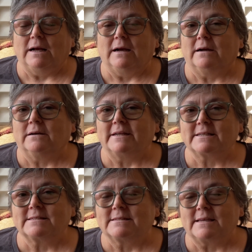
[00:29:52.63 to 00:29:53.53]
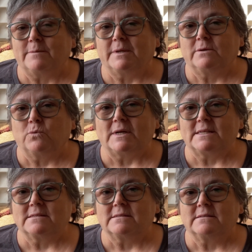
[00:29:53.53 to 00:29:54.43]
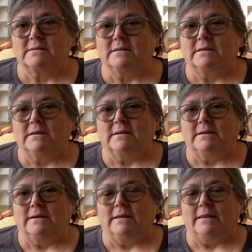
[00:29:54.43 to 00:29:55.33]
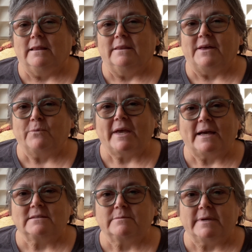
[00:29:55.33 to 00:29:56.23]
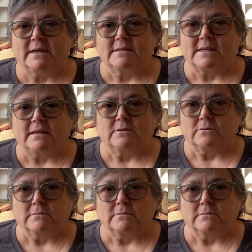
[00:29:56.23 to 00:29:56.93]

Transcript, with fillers: her next assignment was that we had to make a santo,